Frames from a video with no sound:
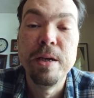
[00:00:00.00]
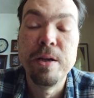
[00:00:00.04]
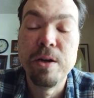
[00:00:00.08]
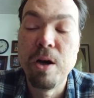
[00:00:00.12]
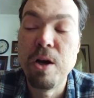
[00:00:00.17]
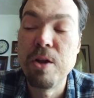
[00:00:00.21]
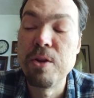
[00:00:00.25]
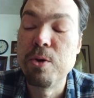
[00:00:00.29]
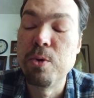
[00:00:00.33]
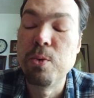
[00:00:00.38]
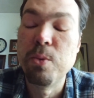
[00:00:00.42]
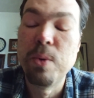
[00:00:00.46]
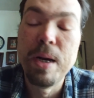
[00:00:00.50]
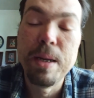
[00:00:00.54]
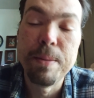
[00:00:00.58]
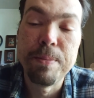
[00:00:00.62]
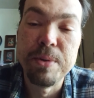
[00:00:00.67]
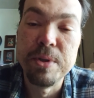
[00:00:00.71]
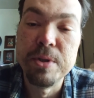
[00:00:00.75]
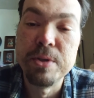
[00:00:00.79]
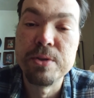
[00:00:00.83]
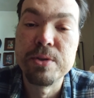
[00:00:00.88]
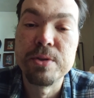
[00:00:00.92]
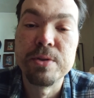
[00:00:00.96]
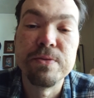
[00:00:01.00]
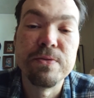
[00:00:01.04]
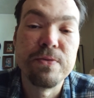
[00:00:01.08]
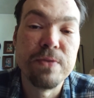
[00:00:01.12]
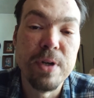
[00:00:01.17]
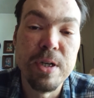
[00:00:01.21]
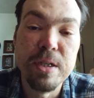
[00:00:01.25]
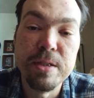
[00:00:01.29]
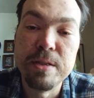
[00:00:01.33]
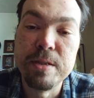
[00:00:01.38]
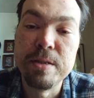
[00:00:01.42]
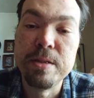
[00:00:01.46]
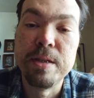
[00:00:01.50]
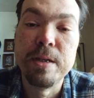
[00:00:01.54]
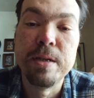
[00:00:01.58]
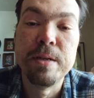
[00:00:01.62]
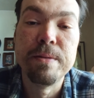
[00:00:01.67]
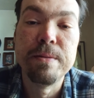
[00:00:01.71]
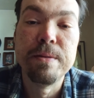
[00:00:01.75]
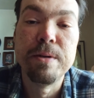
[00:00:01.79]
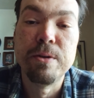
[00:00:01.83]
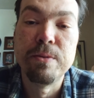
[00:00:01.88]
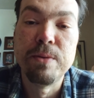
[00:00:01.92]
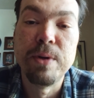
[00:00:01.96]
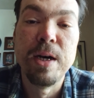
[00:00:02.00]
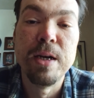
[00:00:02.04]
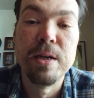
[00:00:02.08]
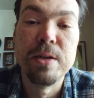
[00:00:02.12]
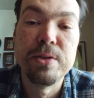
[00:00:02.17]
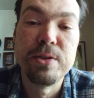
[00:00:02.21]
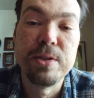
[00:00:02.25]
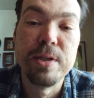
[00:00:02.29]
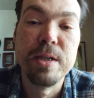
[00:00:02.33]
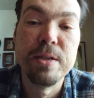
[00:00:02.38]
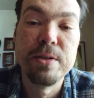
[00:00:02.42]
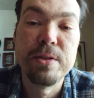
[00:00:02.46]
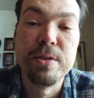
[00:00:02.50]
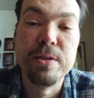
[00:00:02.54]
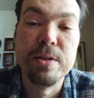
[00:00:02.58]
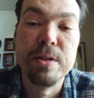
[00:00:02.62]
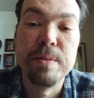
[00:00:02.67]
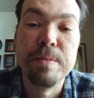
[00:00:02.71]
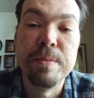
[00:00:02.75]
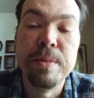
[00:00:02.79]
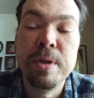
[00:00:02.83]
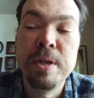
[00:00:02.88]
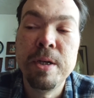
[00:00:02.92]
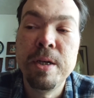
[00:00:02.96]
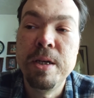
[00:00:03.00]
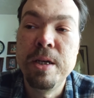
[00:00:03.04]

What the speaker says: and all the weapons and funding that Iran has sent to them.